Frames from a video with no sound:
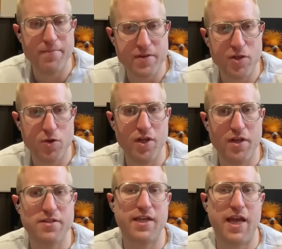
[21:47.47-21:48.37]
of the
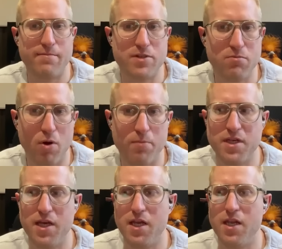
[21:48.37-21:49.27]
audience to get them to opt
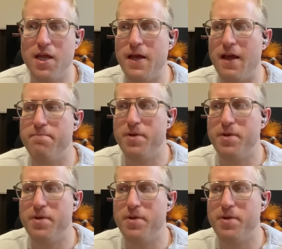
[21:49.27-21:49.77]
in and